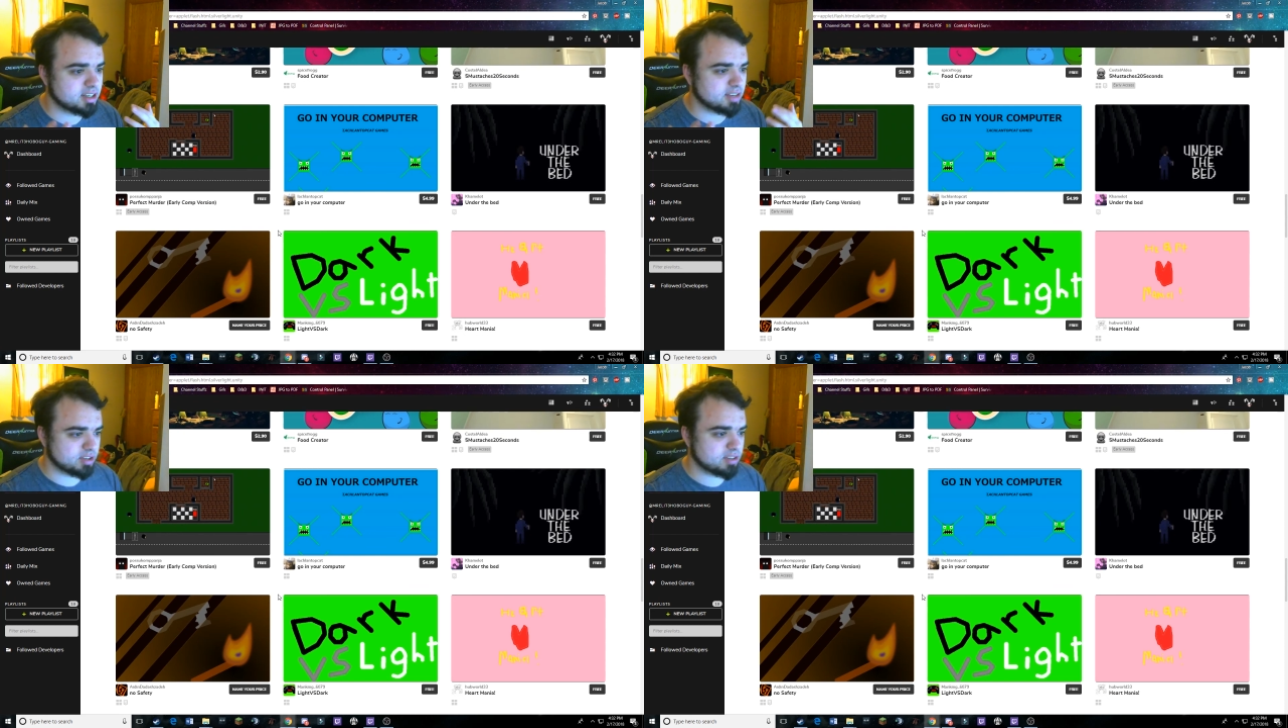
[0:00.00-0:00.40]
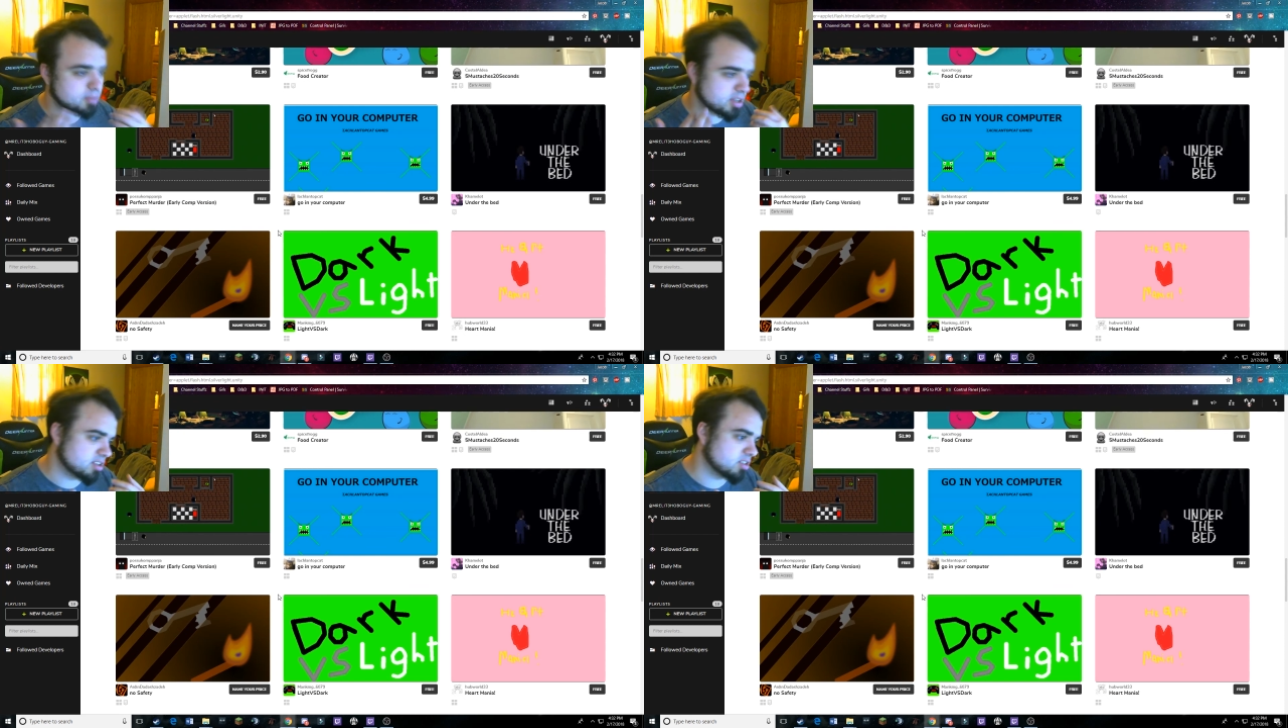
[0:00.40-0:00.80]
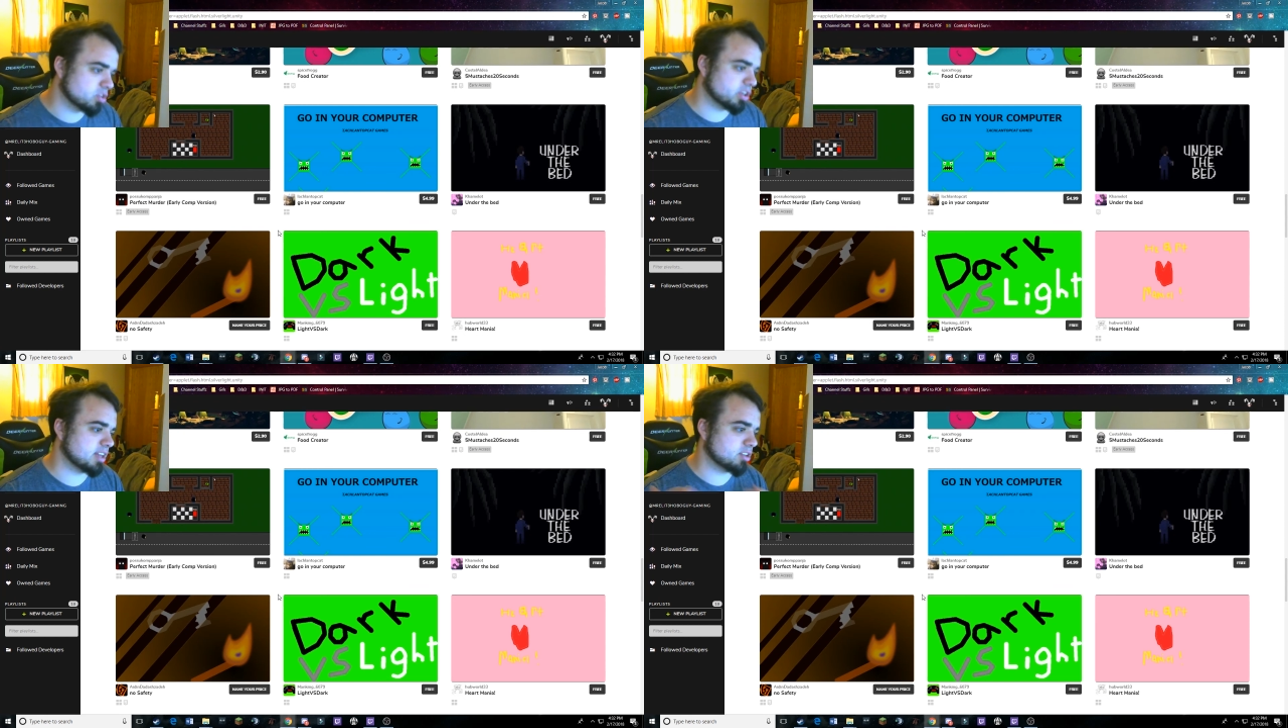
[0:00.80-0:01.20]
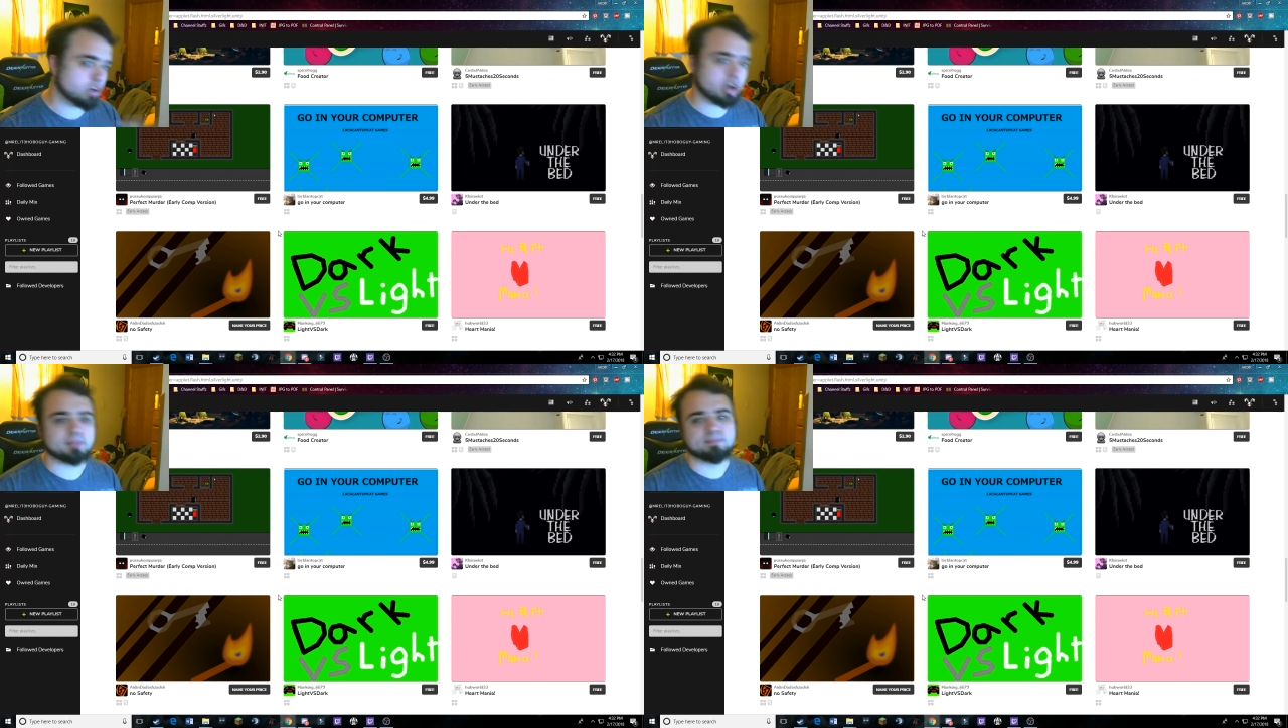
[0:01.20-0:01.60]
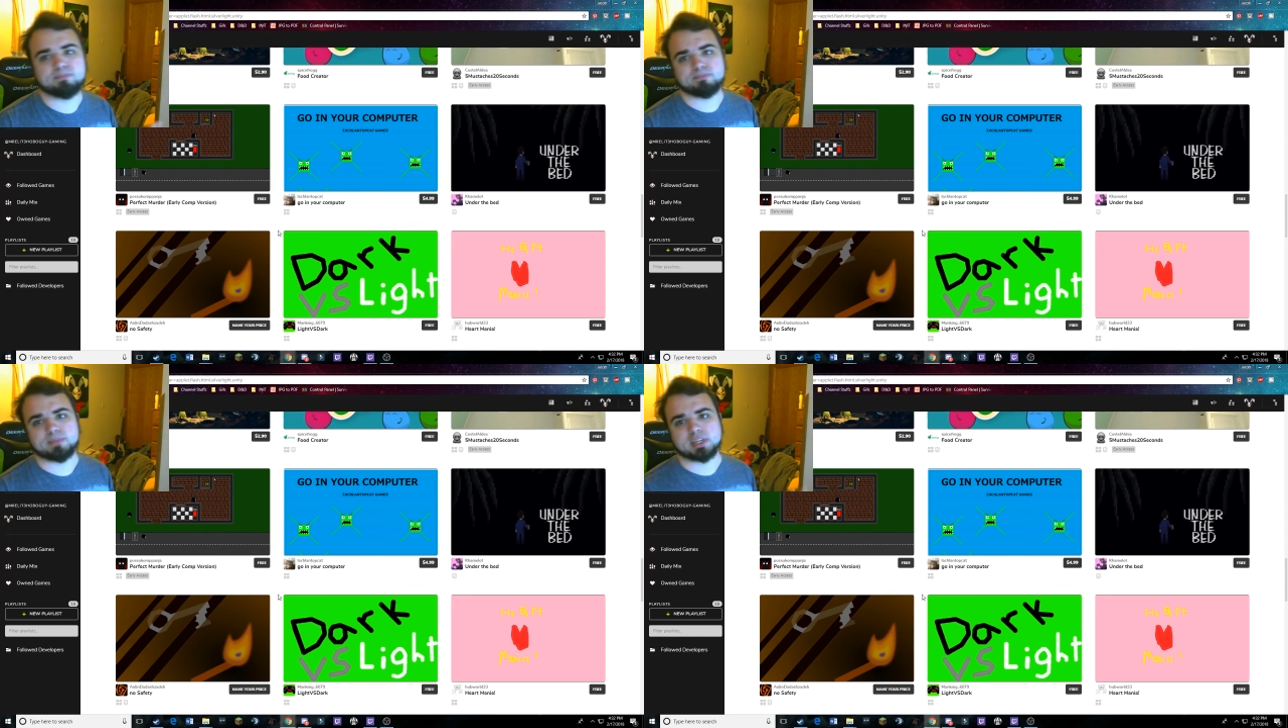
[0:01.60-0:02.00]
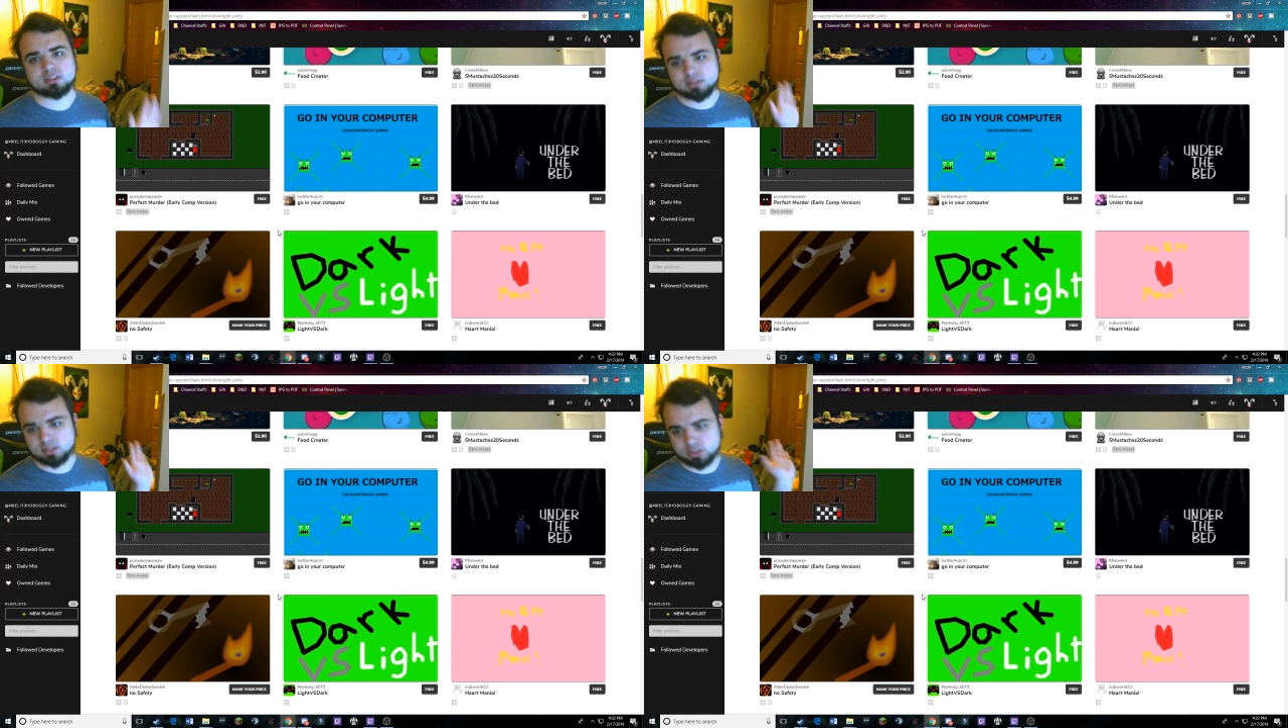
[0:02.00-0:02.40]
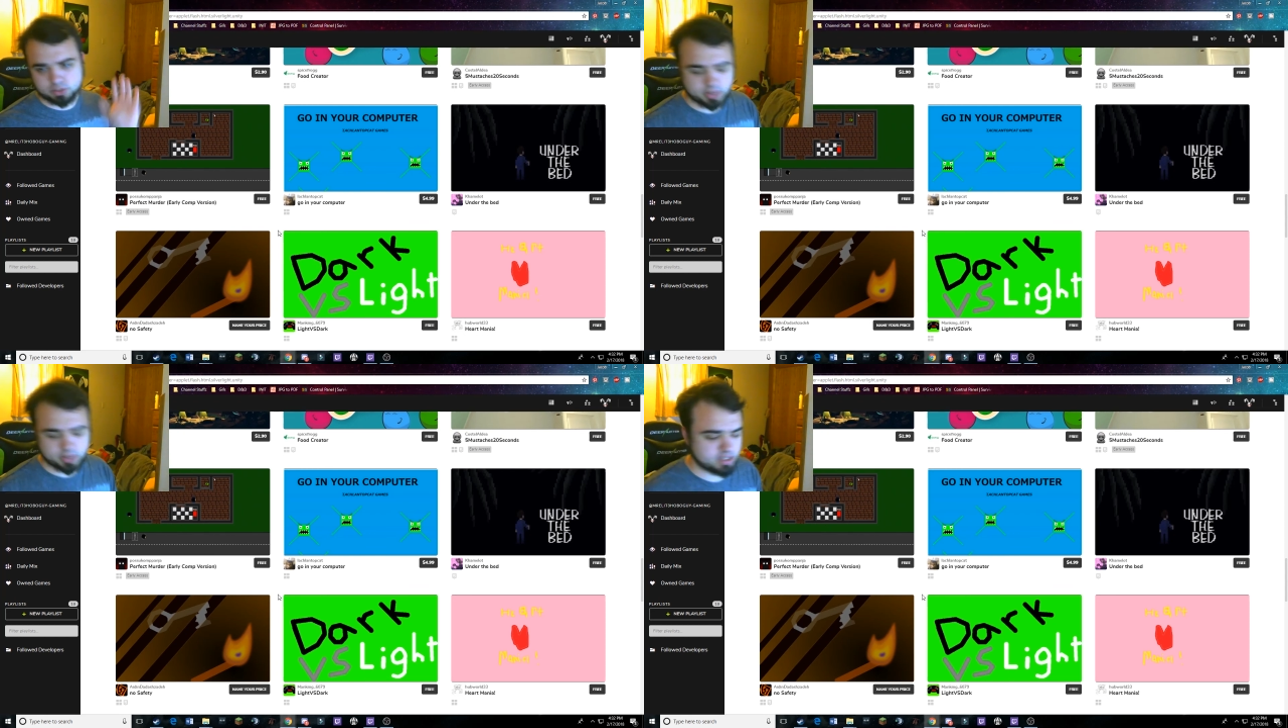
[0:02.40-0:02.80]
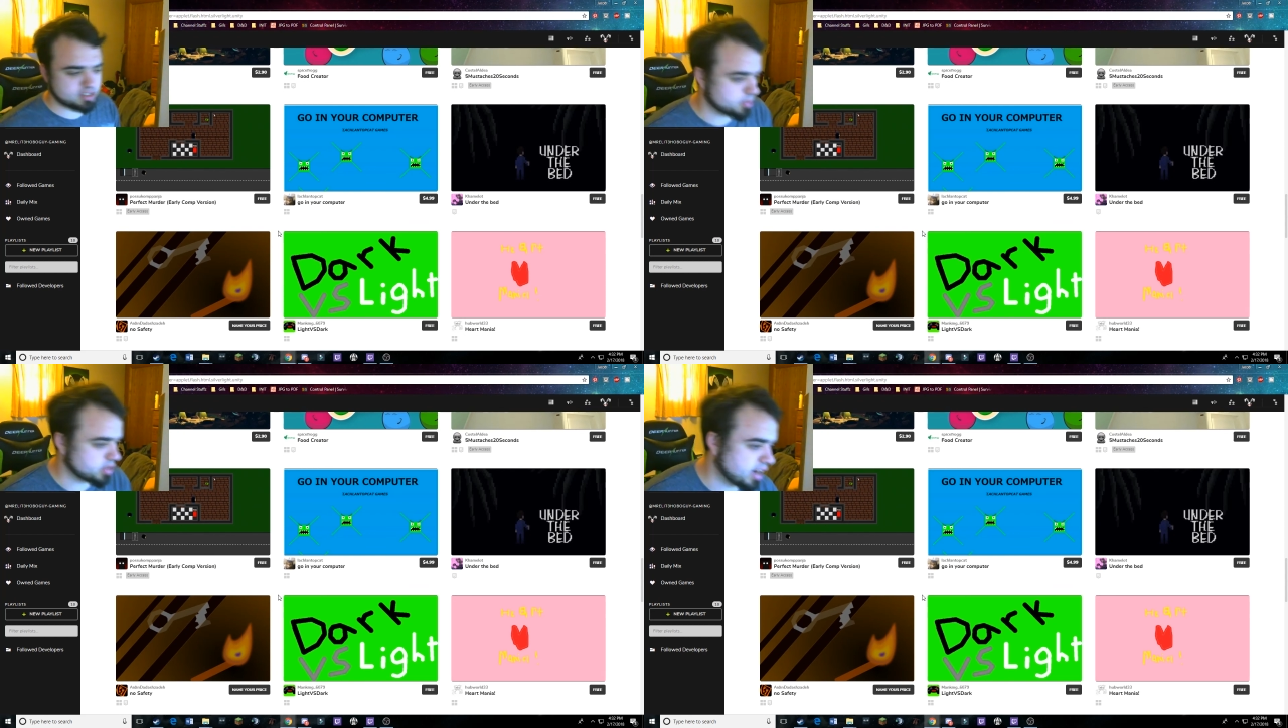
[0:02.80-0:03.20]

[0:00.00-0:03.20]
If you give them nothing to look at, they're gone. It's just plain and simple.